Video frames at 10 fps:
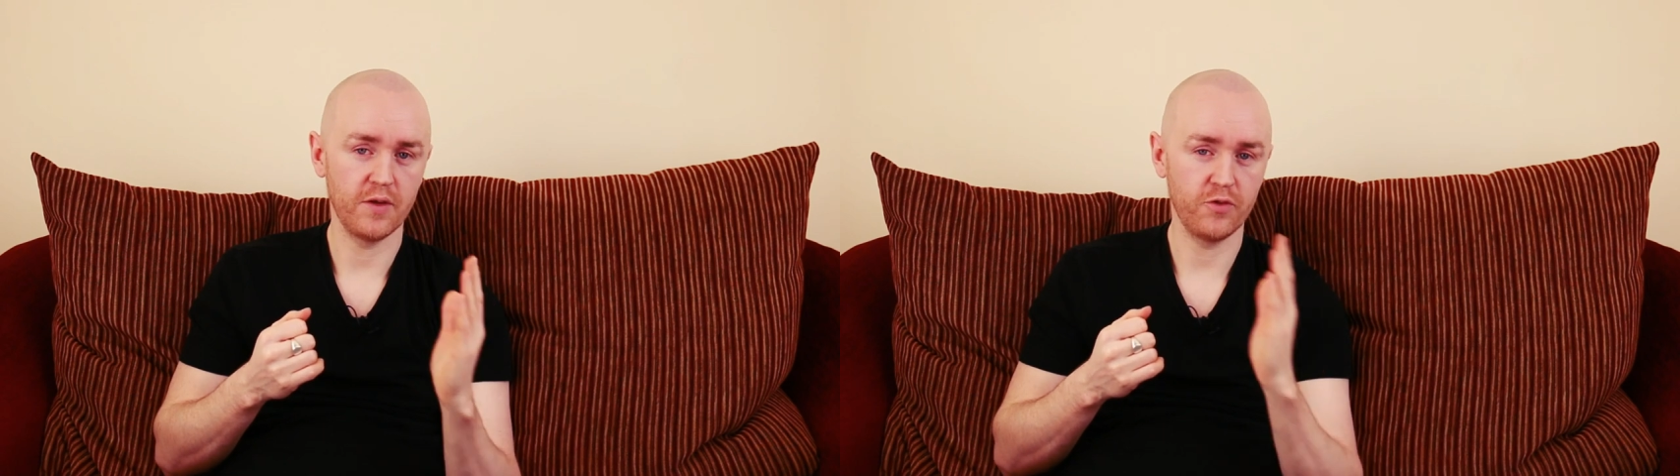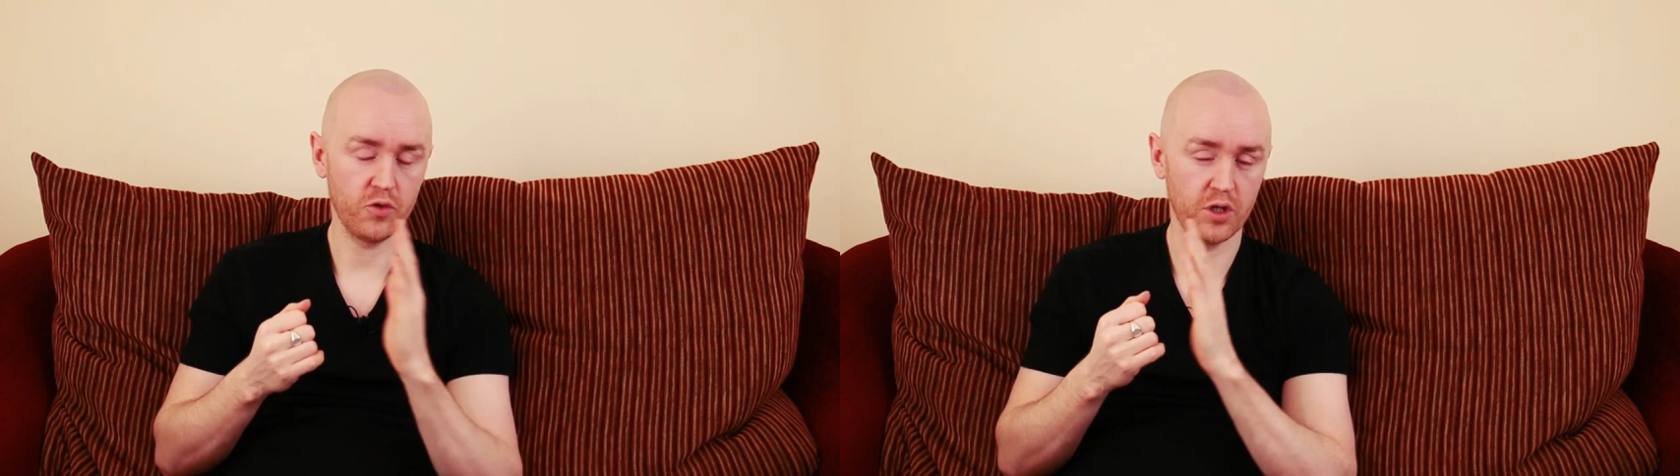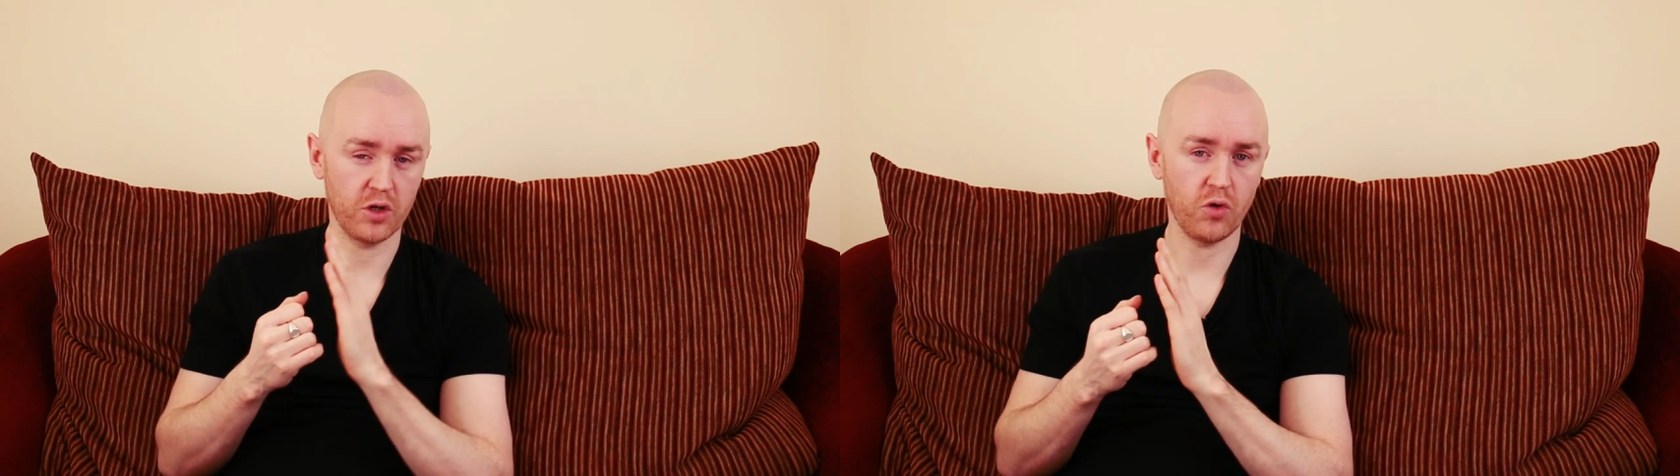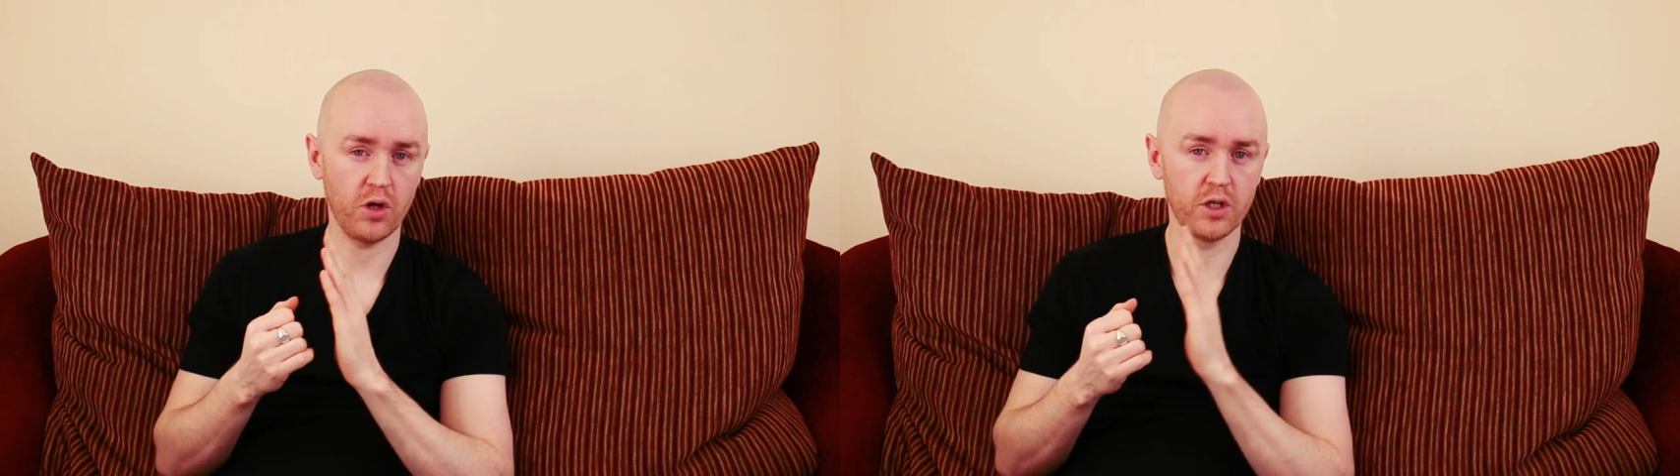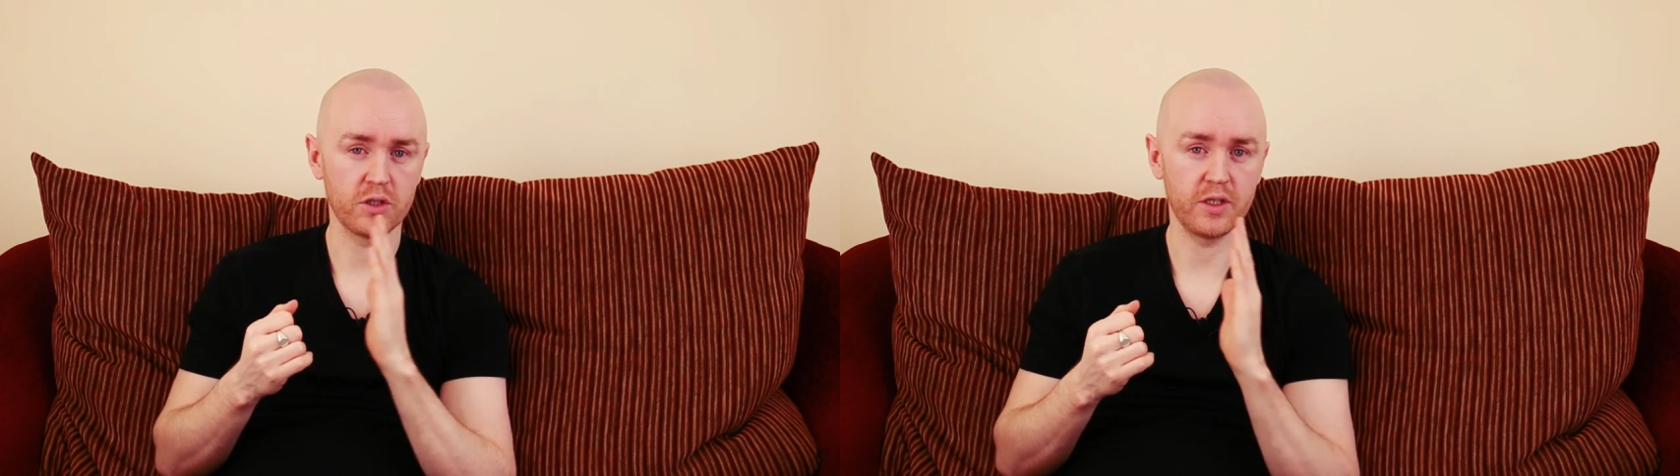if you're in a
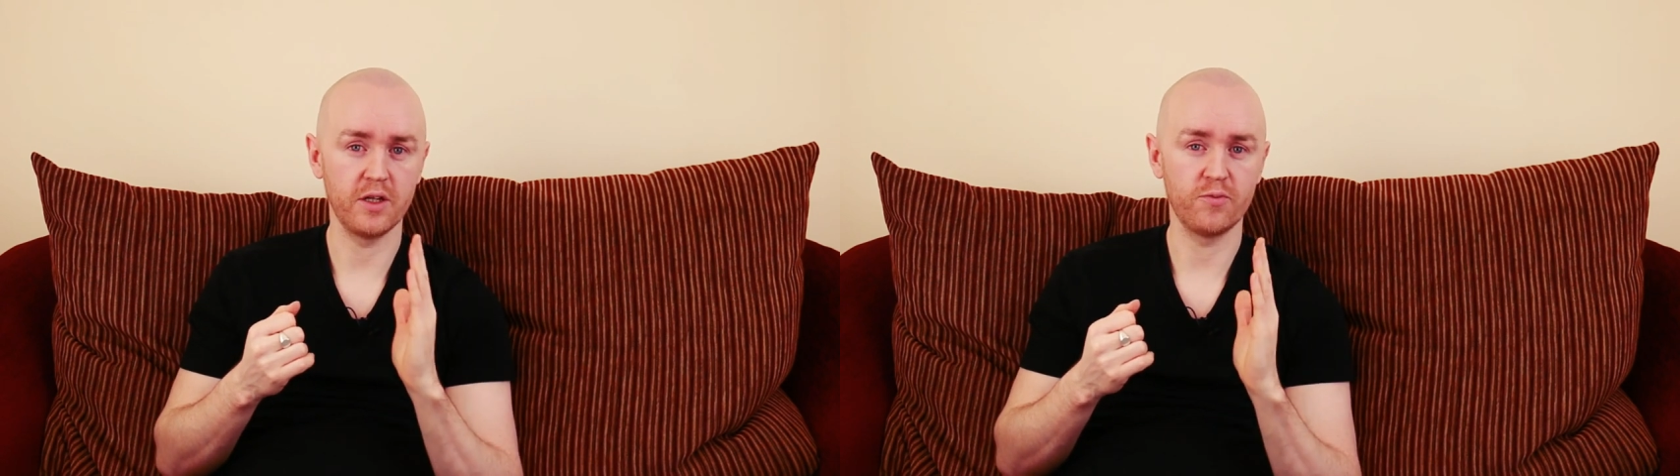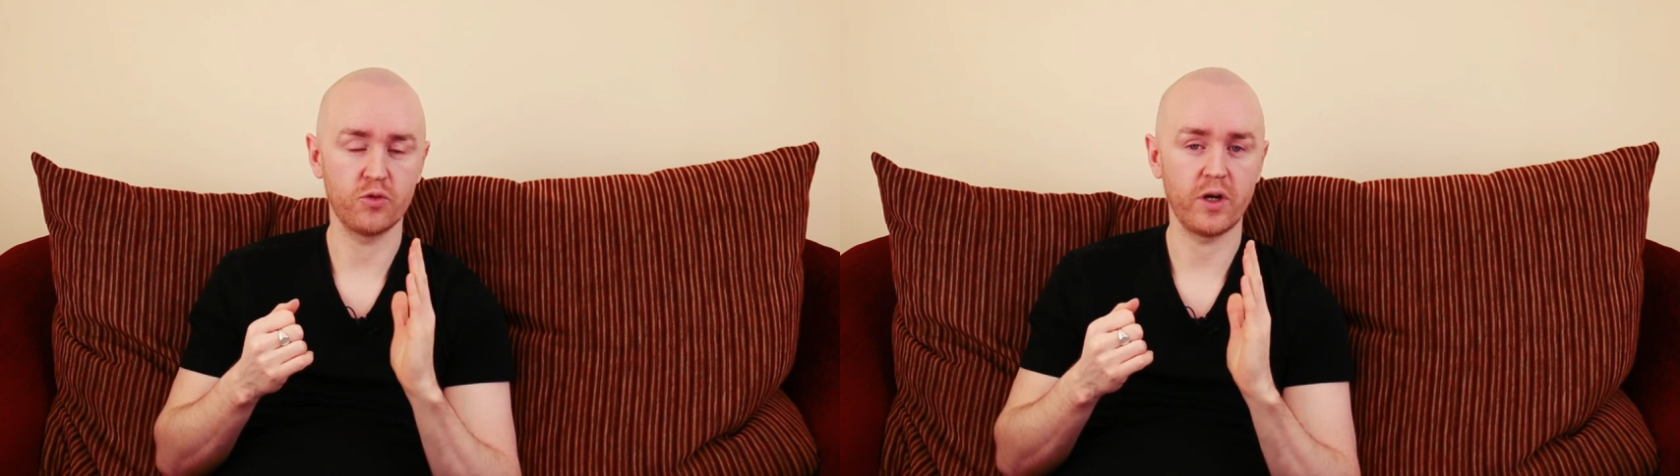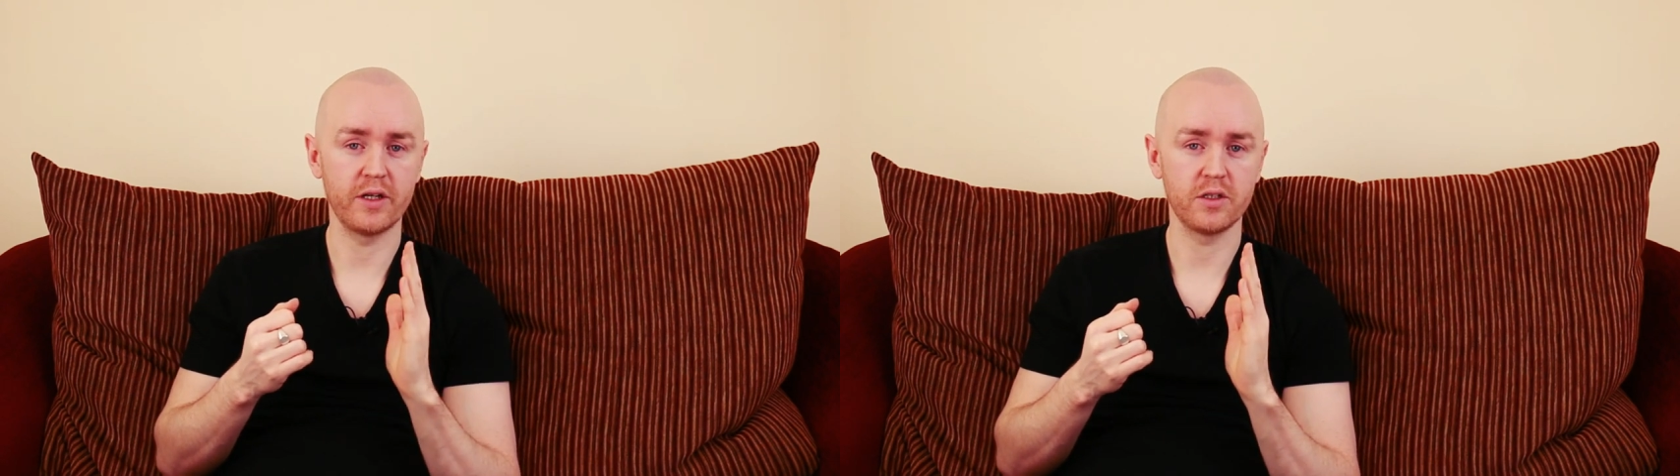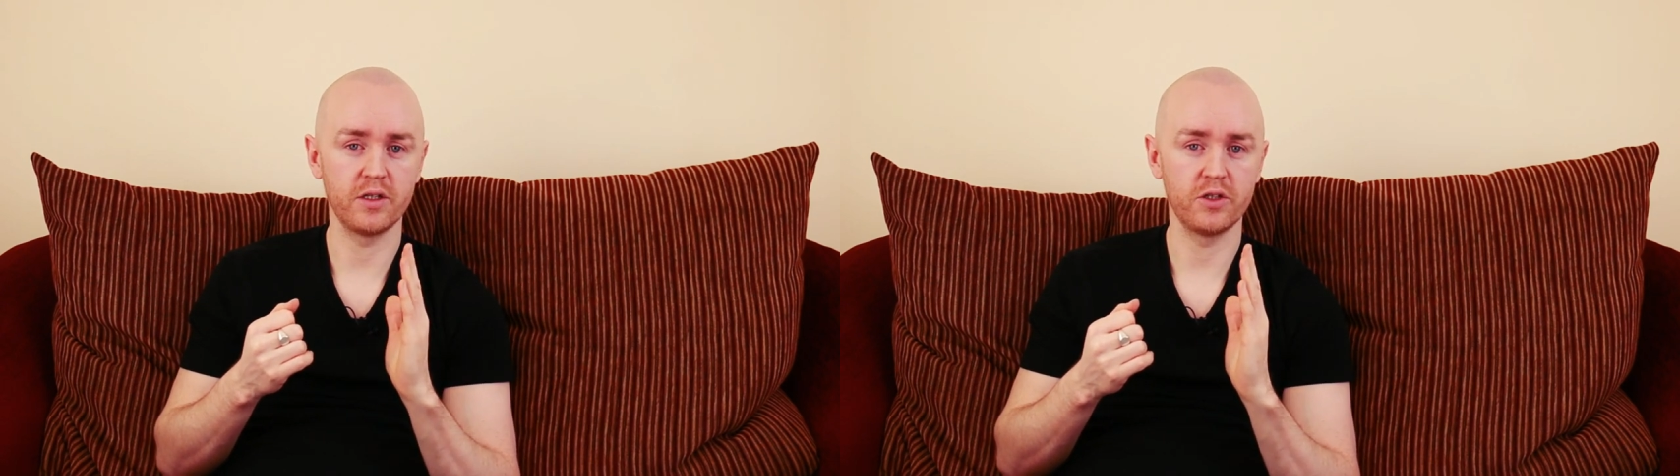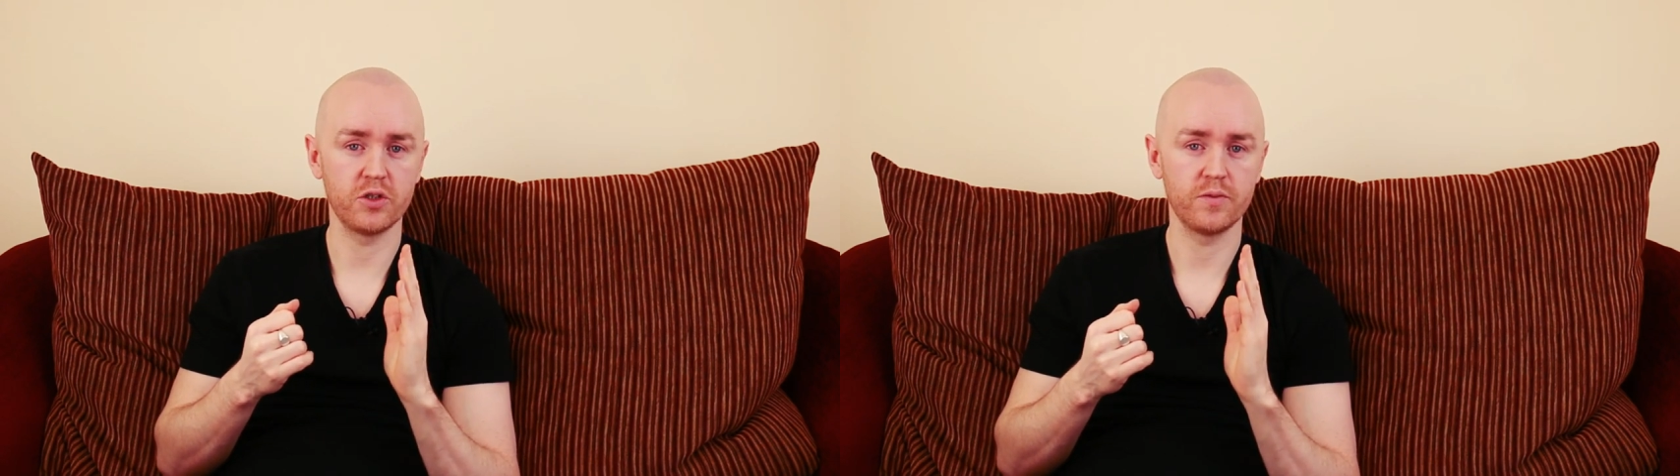chronic state of
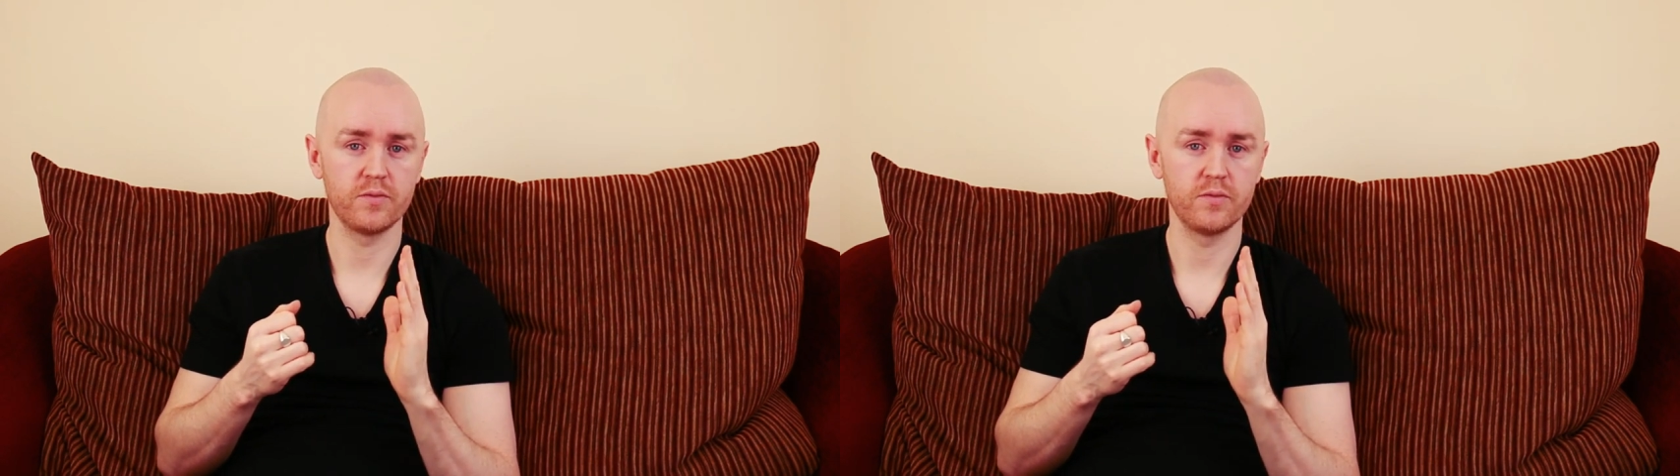procrastination,